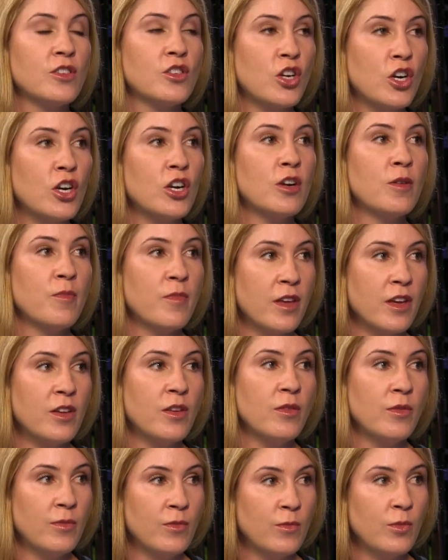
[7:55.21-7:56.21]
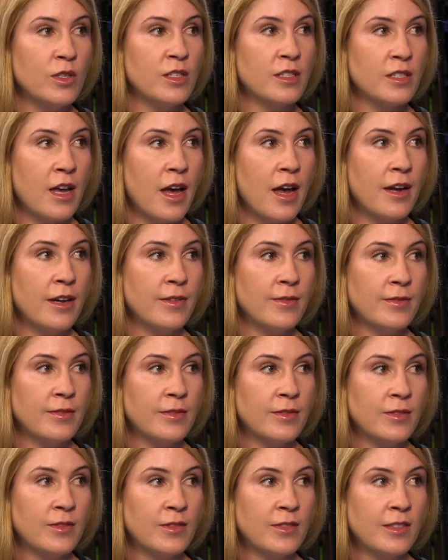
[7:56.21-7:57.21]
a term that you I say. must have
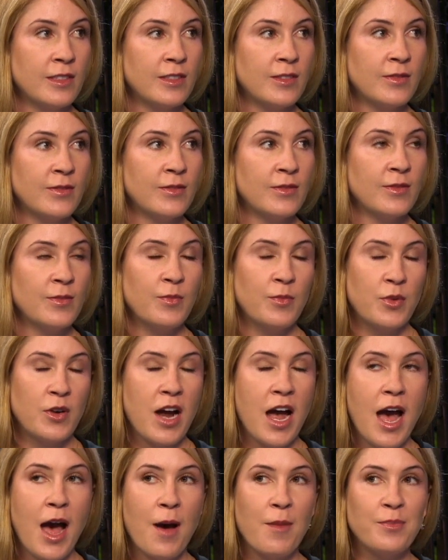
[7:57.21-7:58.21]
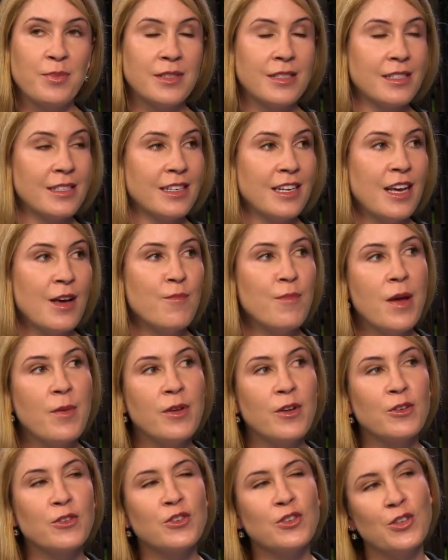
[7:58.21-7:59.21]
missed that. Perhaps. Period. Maybe
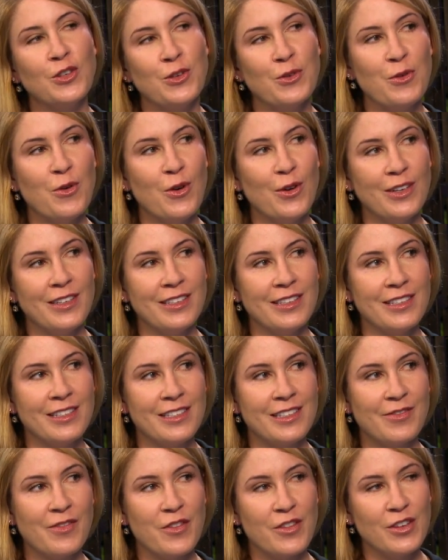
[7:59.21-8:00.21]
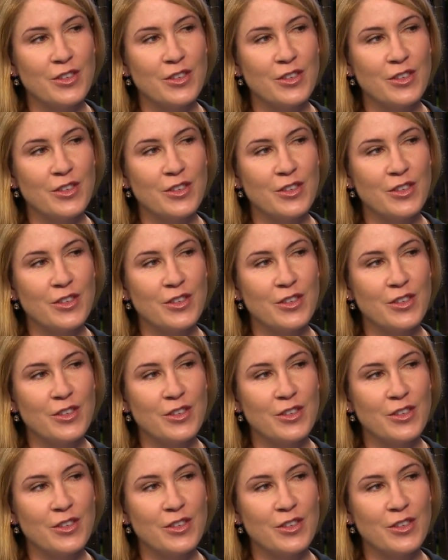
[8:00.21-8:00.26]
you're too old for